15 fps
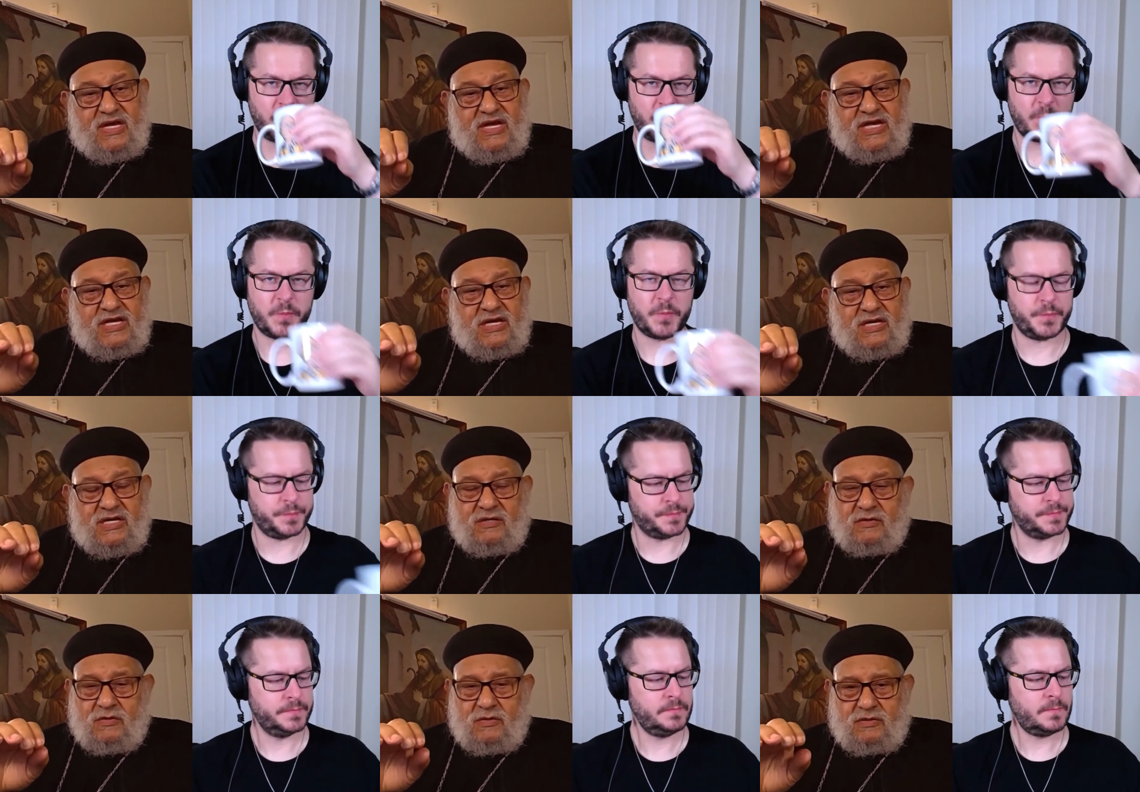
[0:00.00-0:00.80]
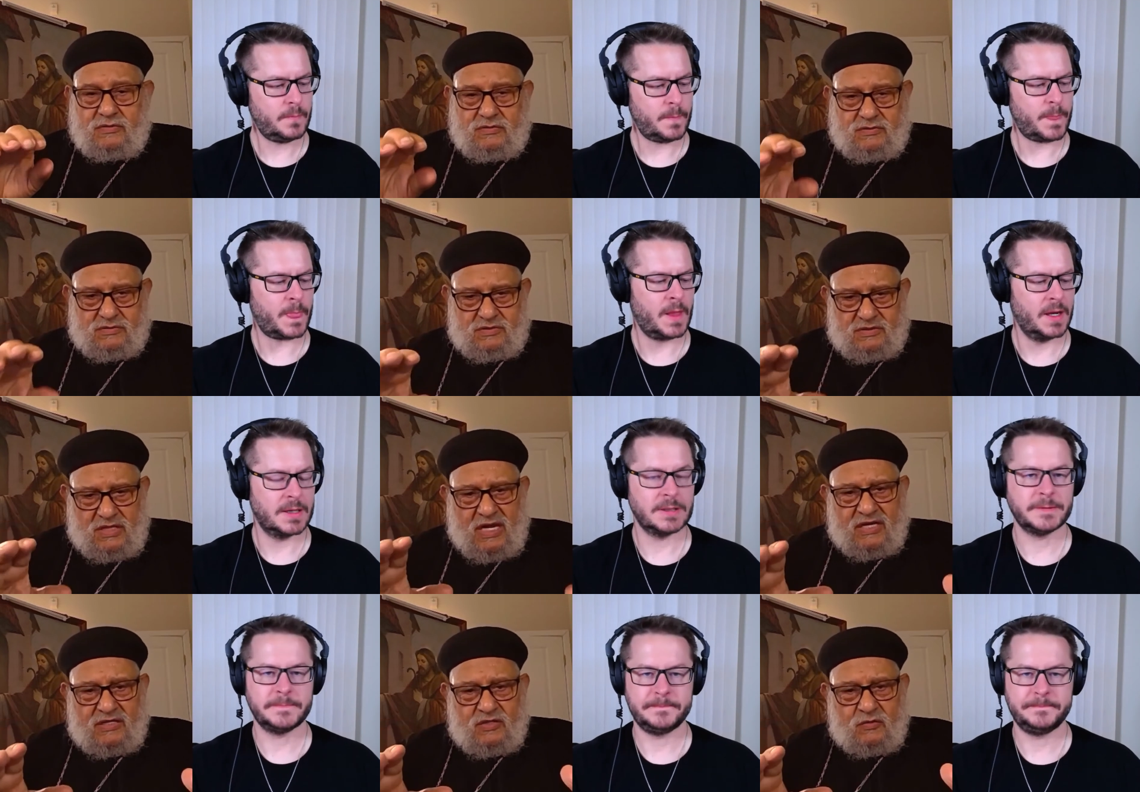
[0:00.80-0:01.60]
Speaker 1: he,
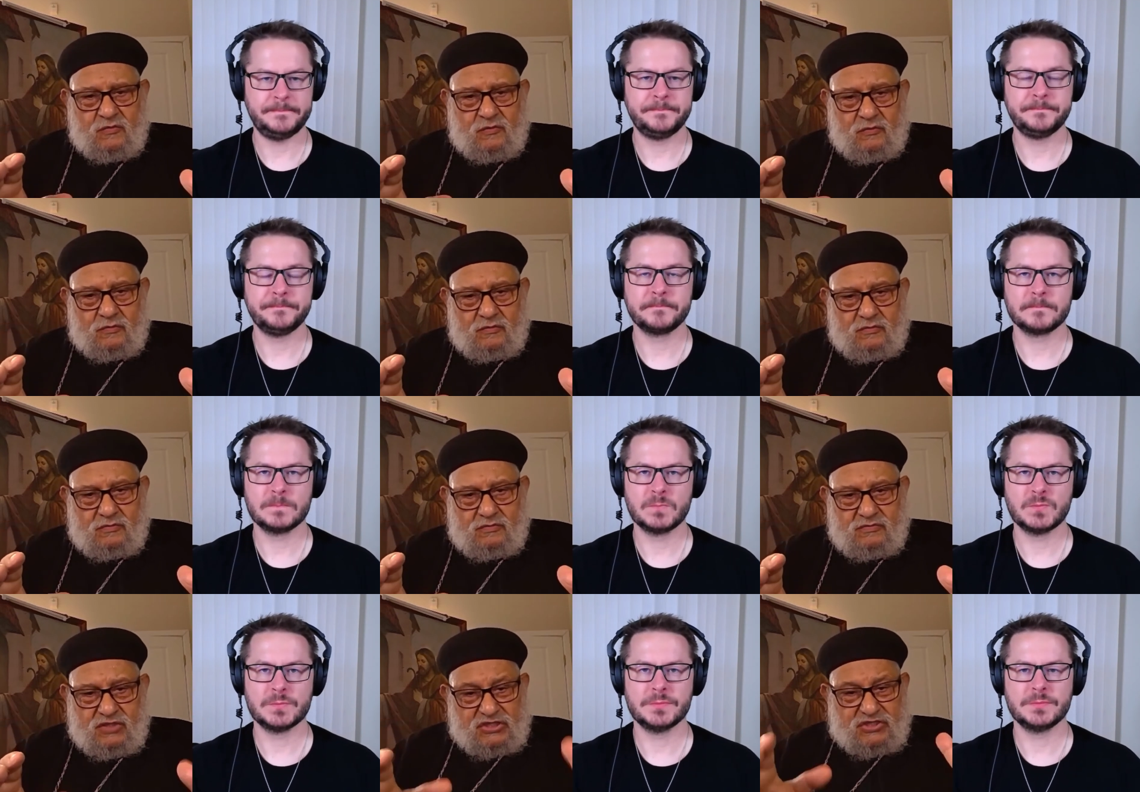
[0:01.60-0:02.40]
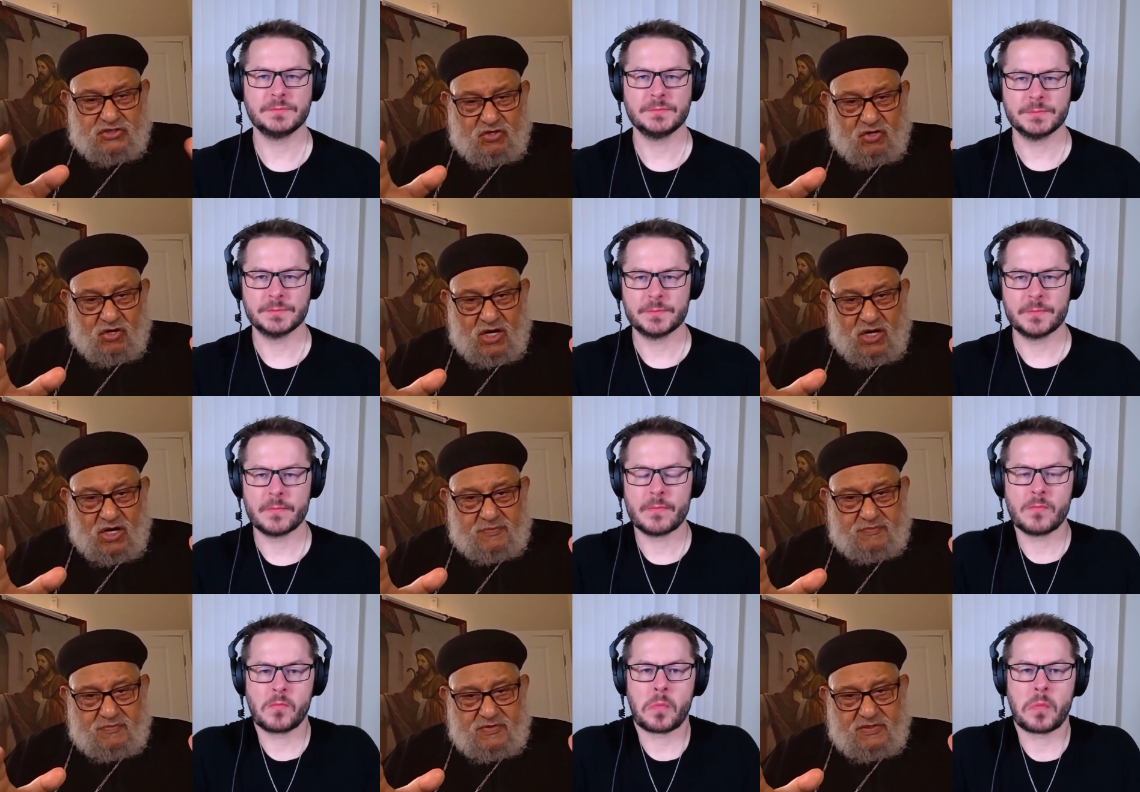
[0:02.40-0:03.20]
like you
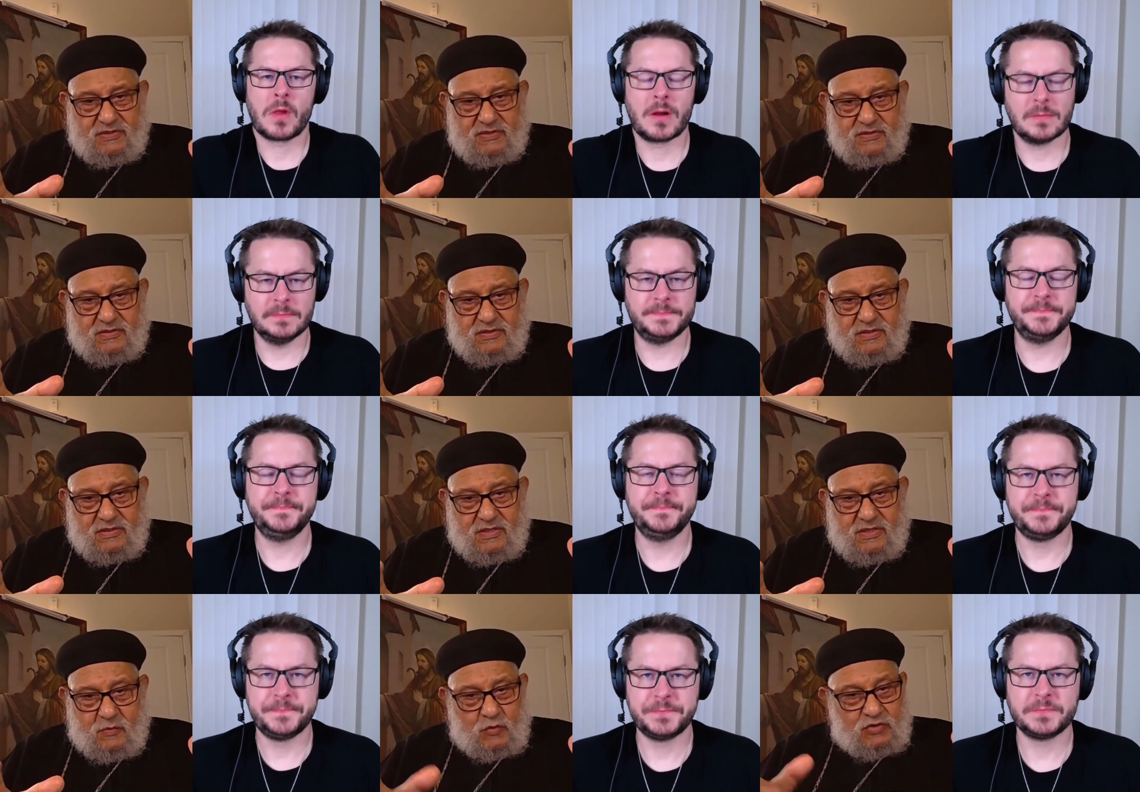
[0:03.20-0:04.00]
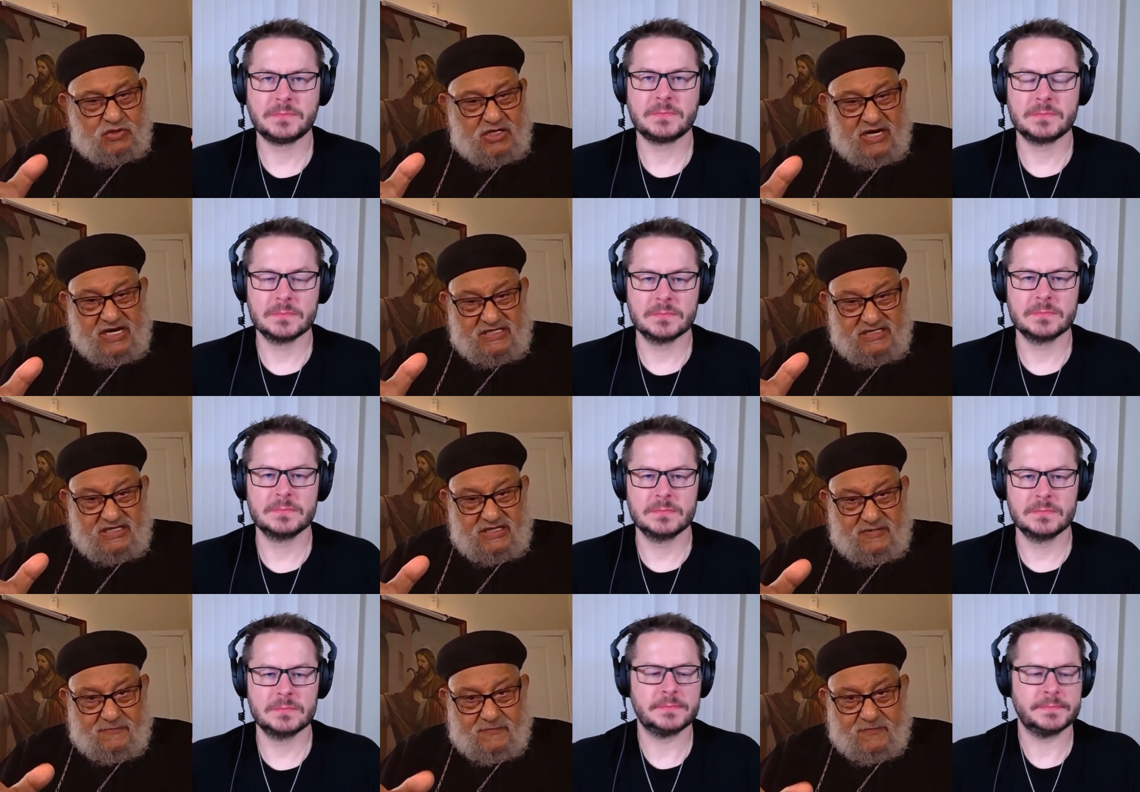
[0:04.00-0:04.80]
described, mm-hmm.
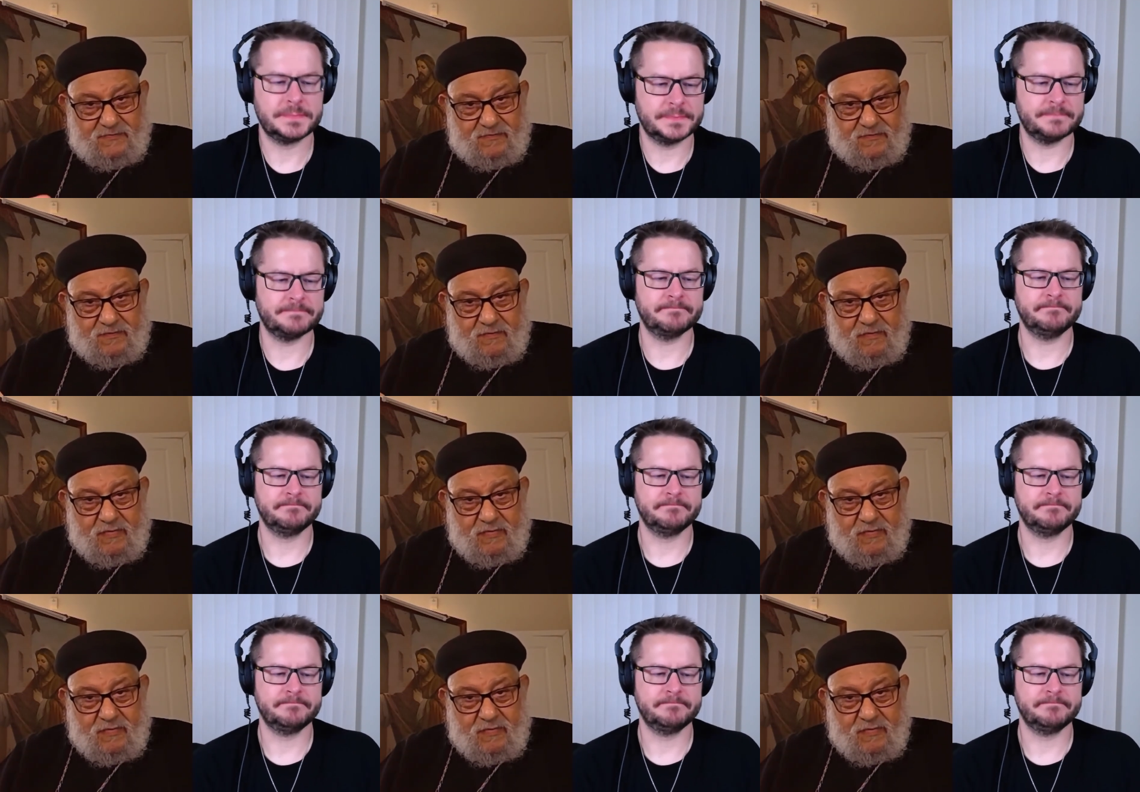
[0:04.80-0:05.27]
crazy. Mm-hmm.